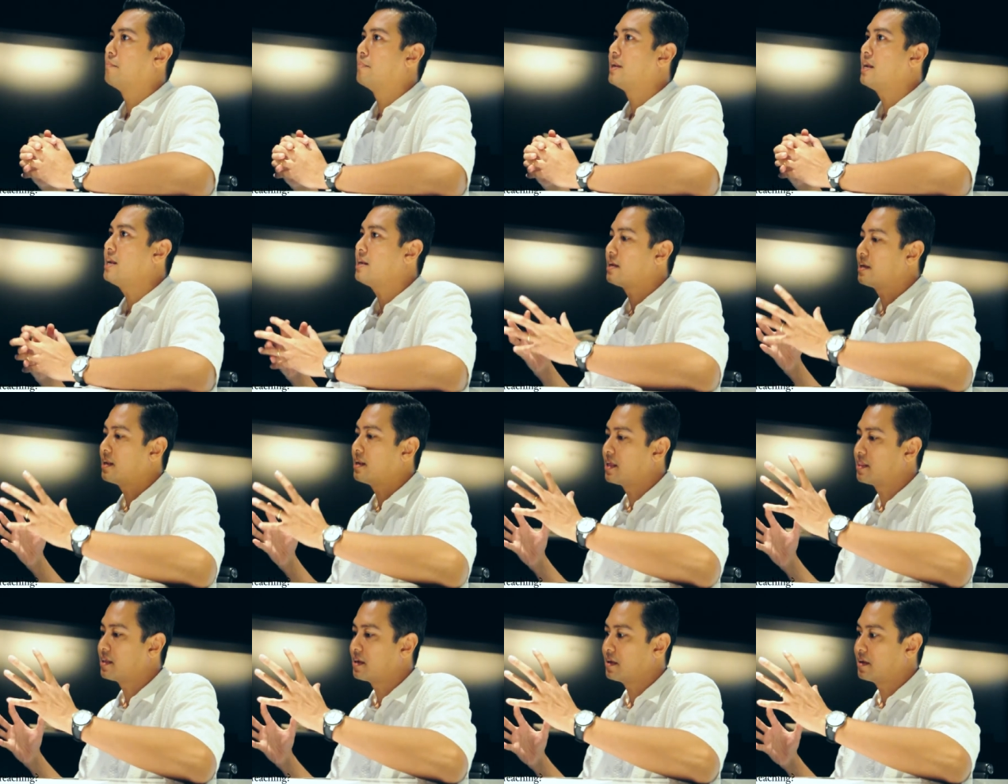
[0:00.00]
But then again,
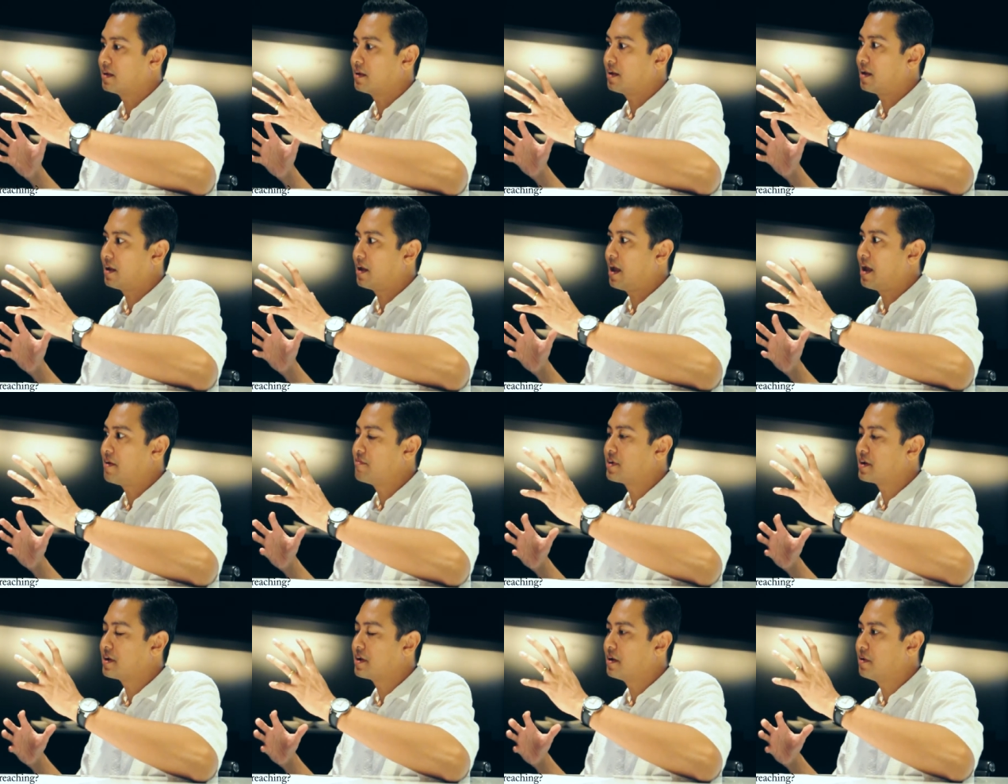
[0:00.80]
I think
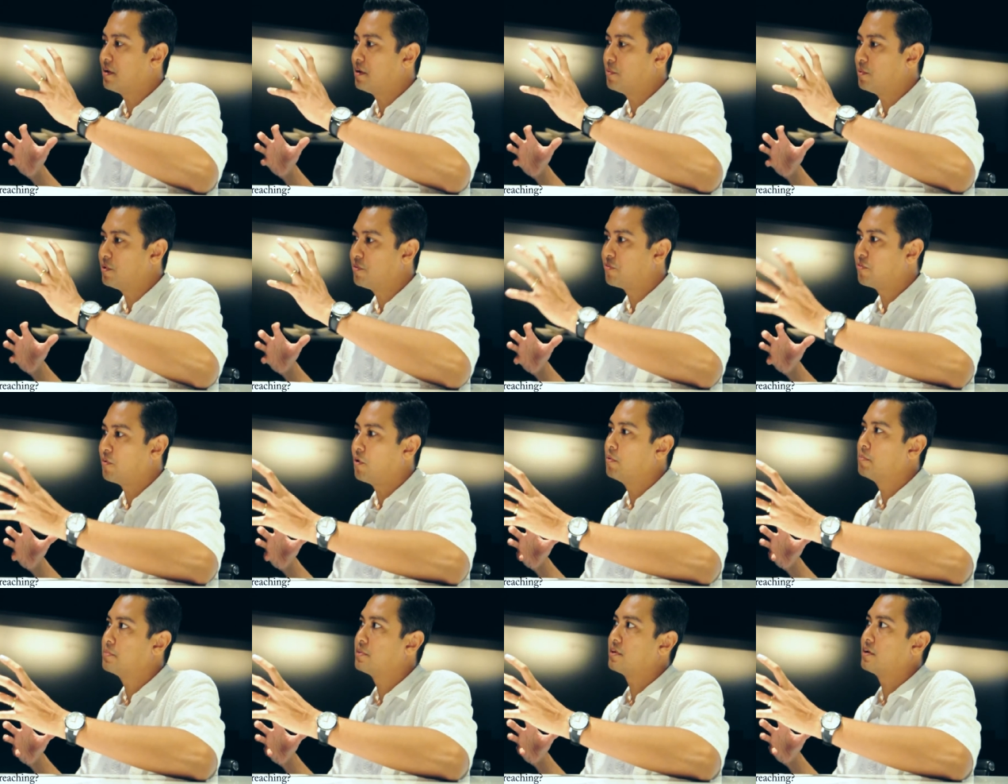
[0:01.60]
having
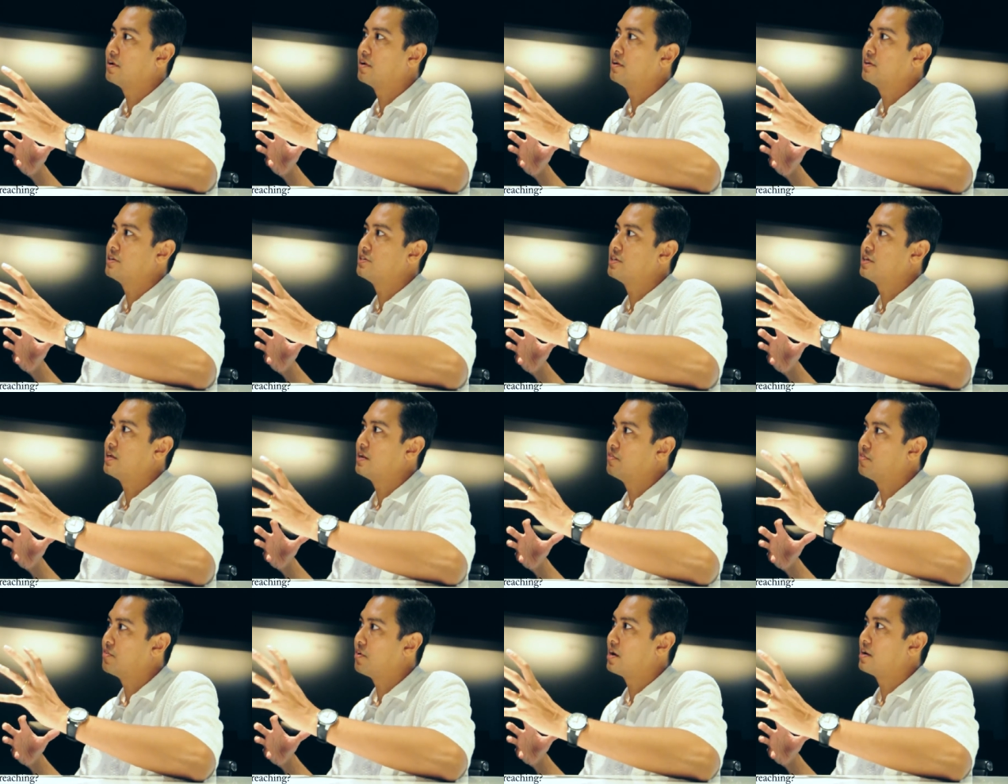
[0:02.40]
reformed theology
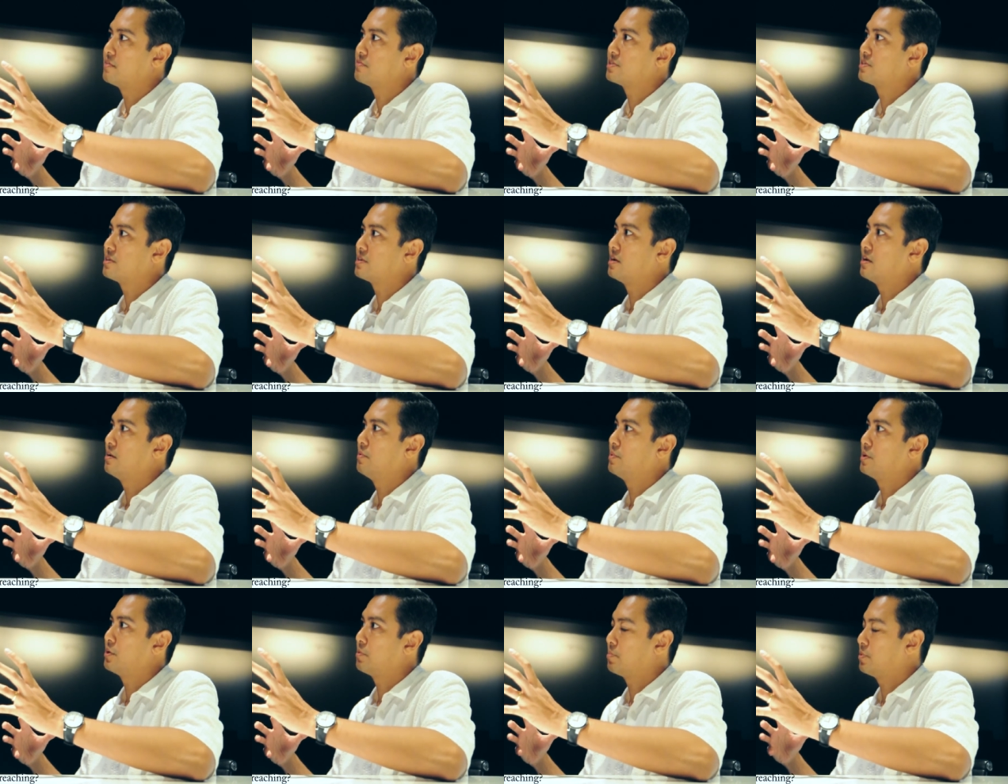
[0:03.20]
that drives
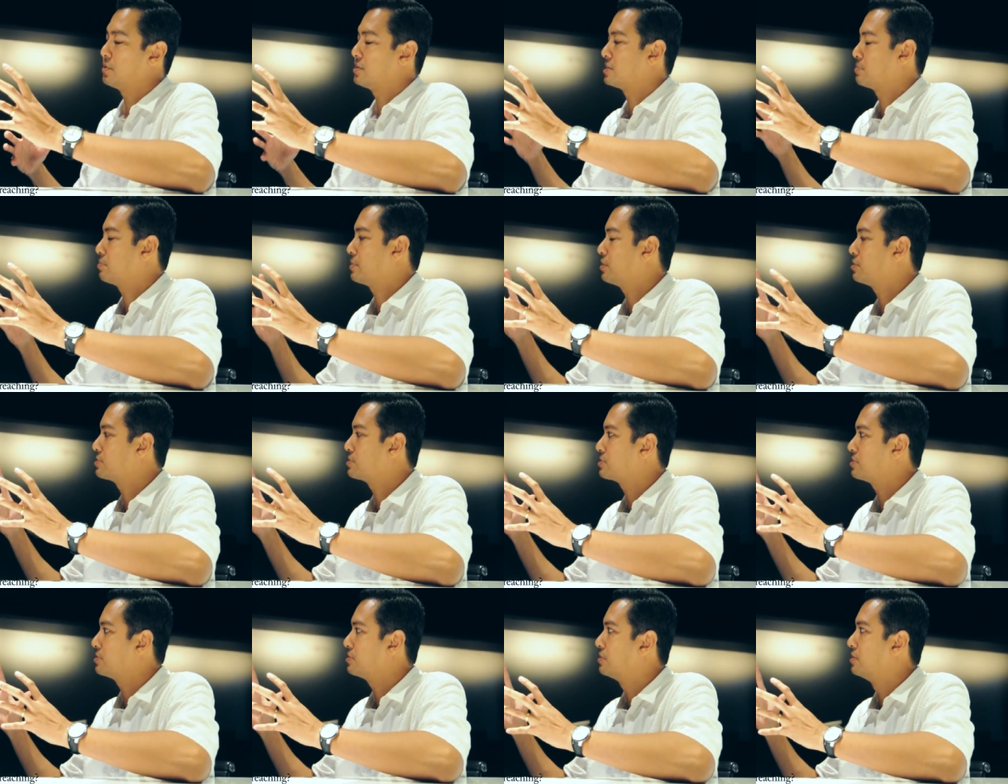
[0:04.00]
what you're preaching, but
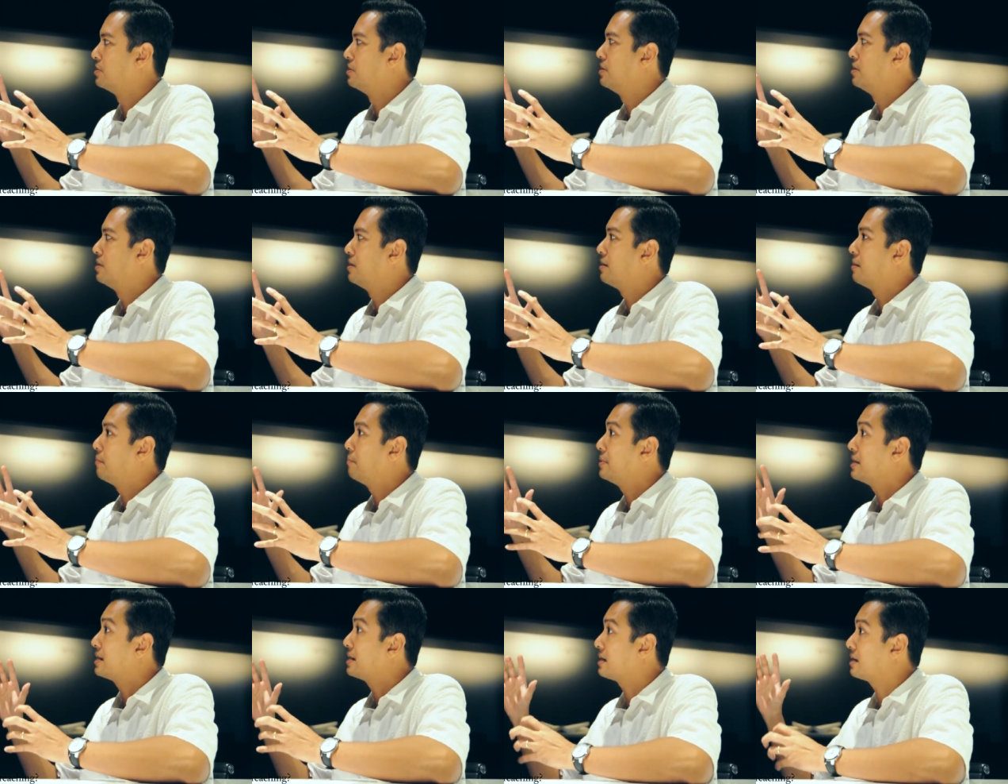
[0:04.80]
also
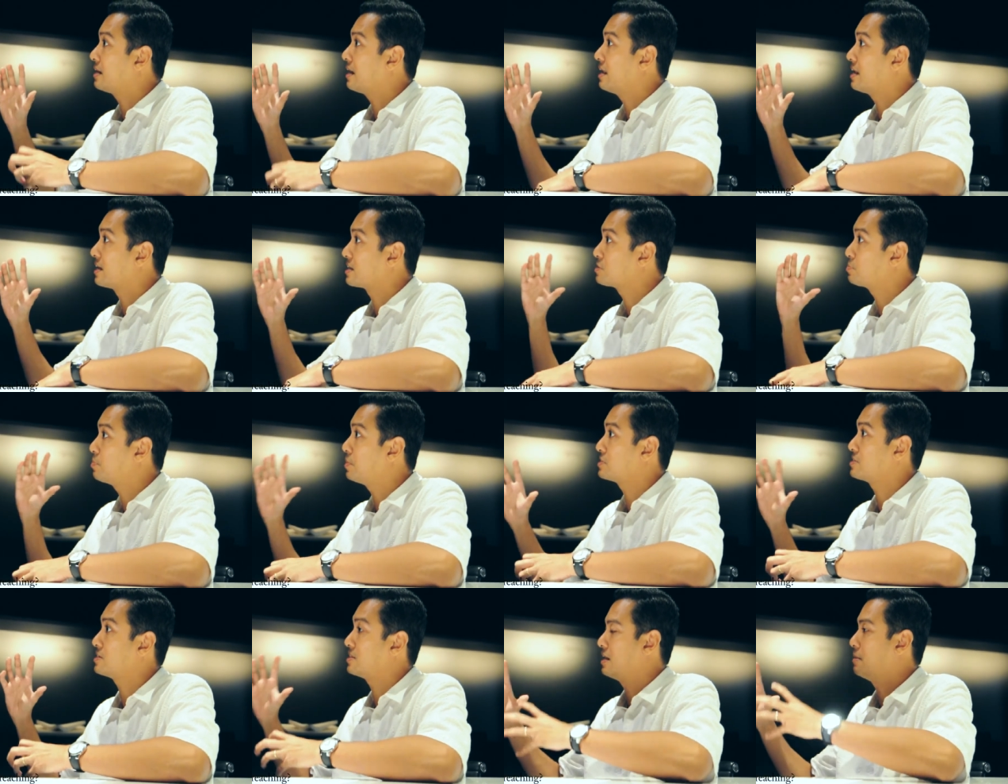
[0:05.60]
being an
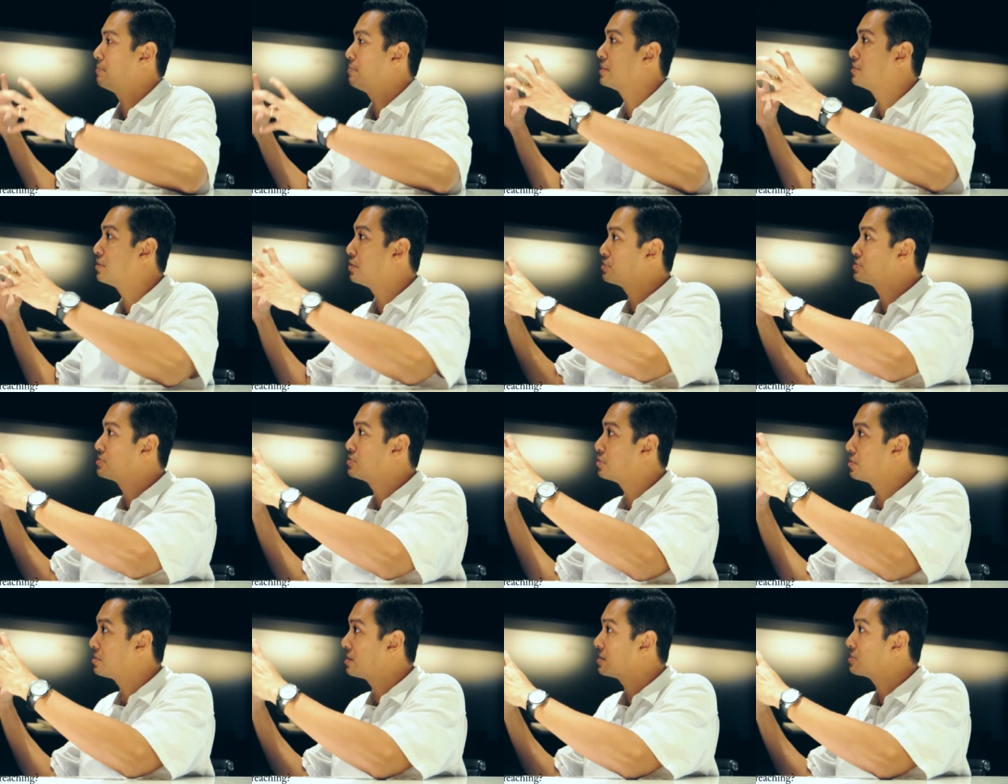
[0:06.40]
expositor, I mean, those
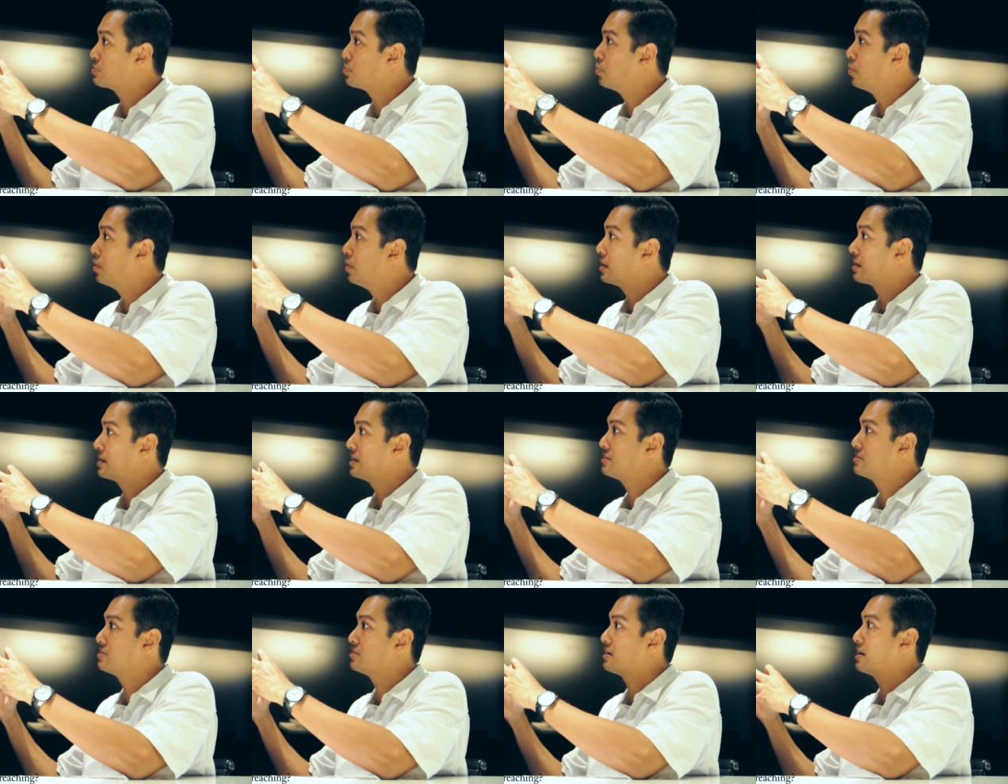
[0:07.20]
two things
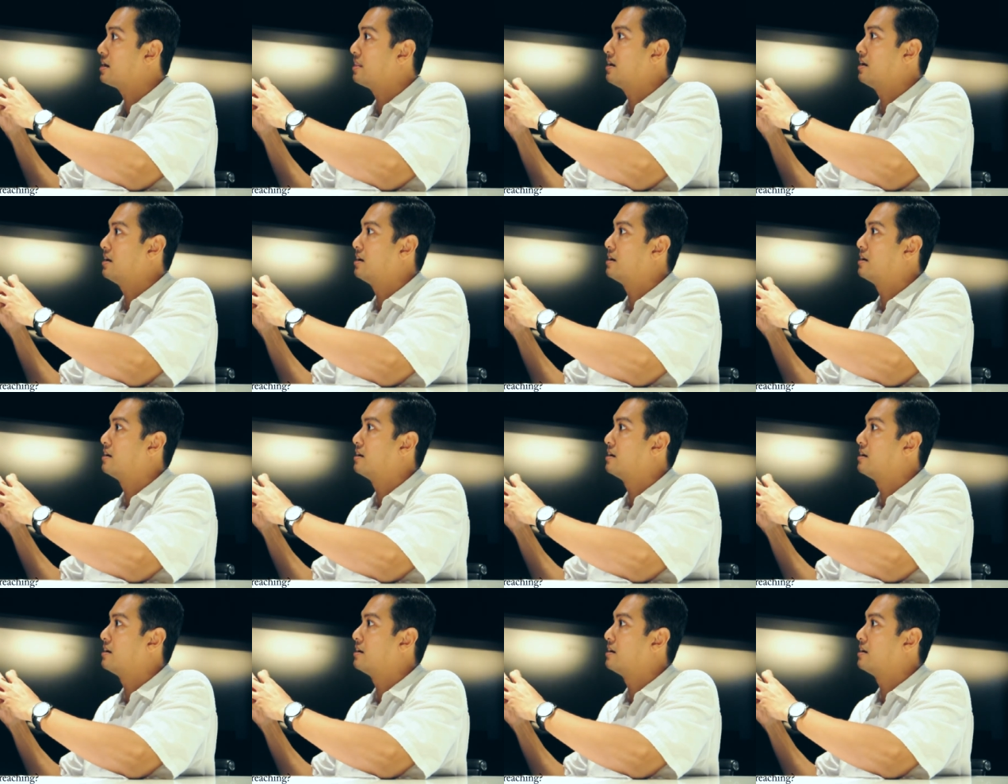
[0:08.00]
working together,